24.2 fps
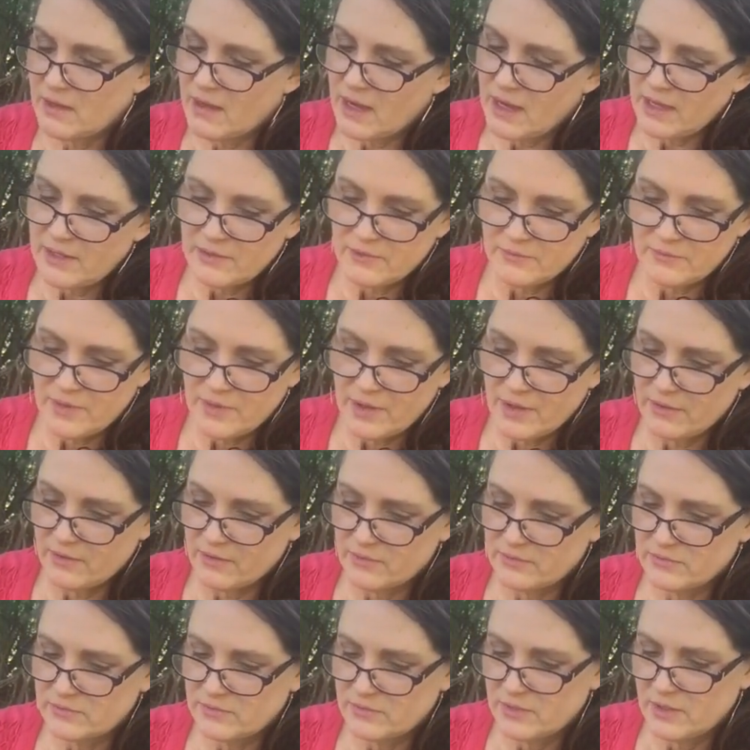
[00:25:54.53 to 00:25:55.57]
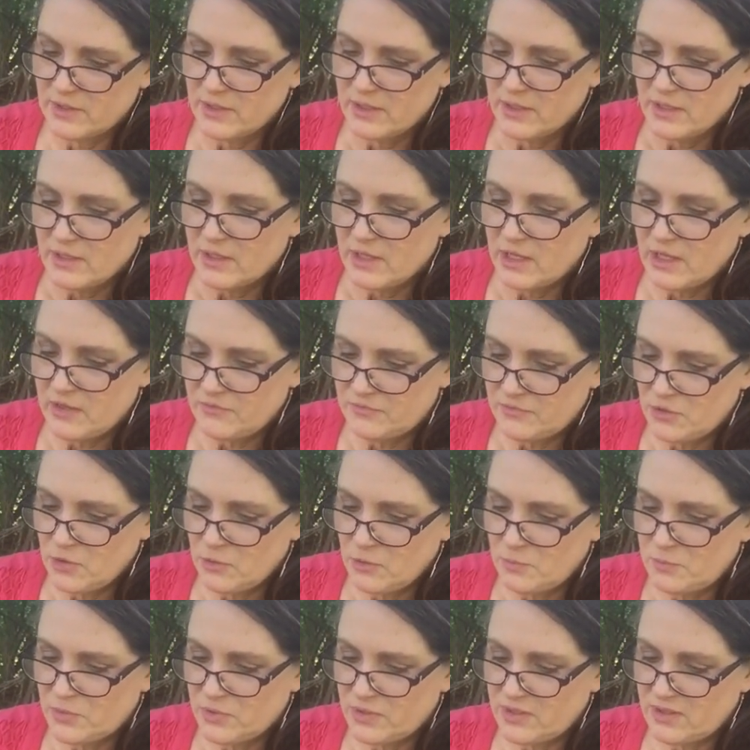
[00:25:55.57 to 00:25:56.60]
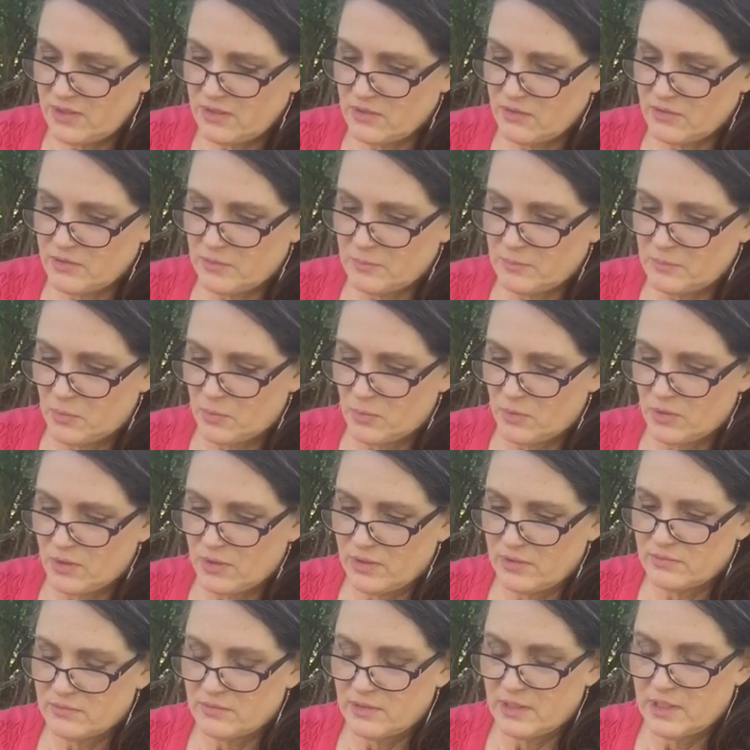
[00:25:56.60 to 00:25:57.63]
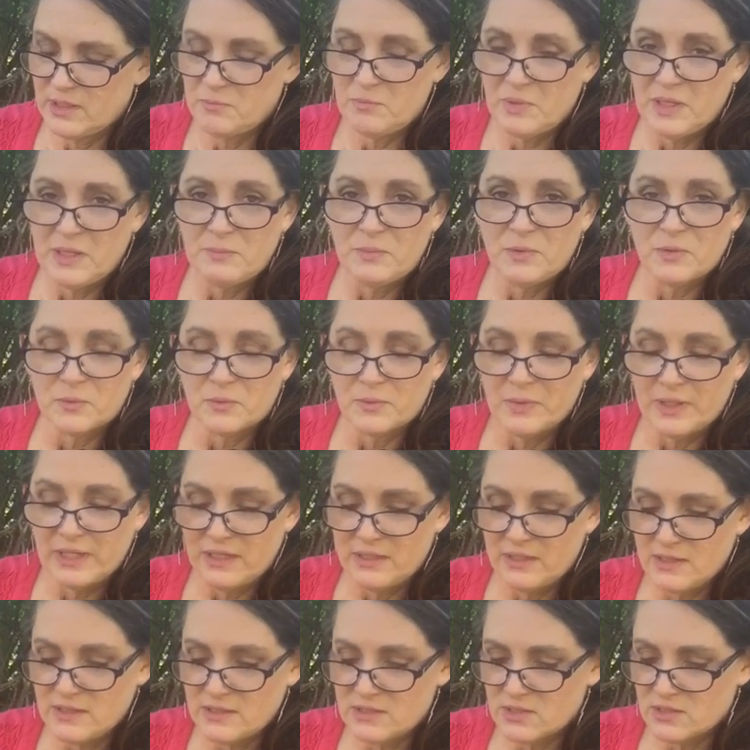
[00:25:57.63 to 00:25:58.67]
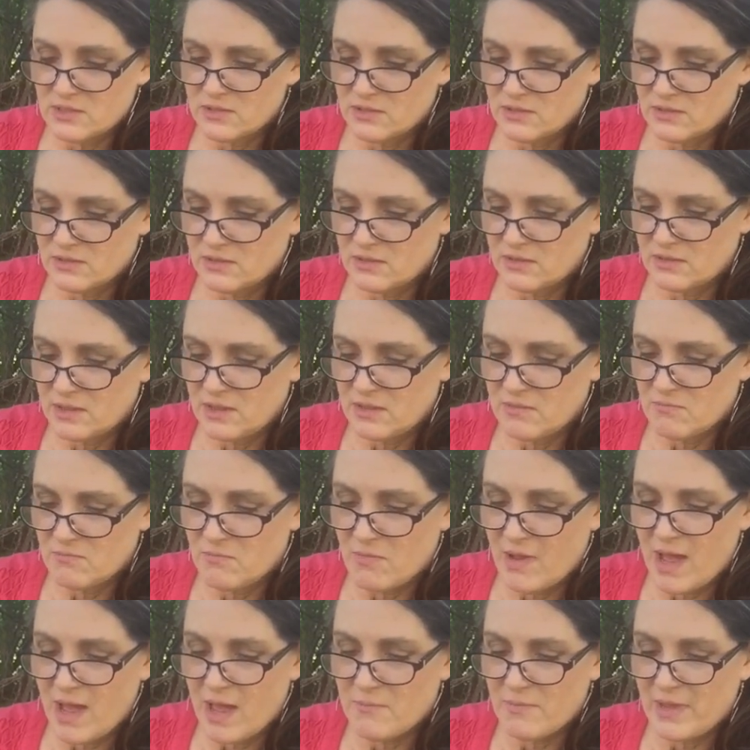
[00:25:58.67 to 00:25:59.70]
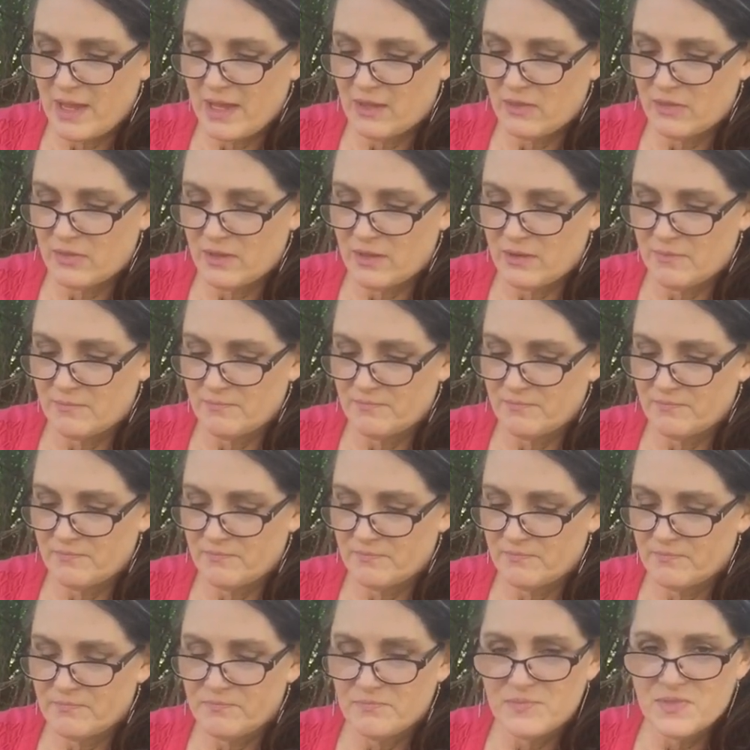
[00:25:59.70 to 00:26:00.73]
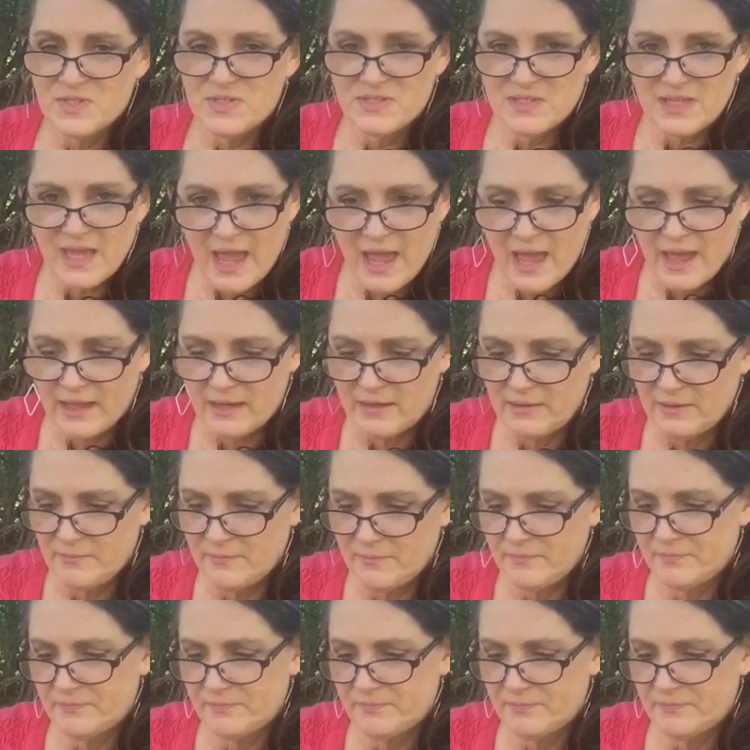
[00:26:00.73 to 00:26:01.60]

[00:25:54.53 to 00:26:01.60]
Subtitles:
I don't know. If you put it on the board and people read it, it might make them sad.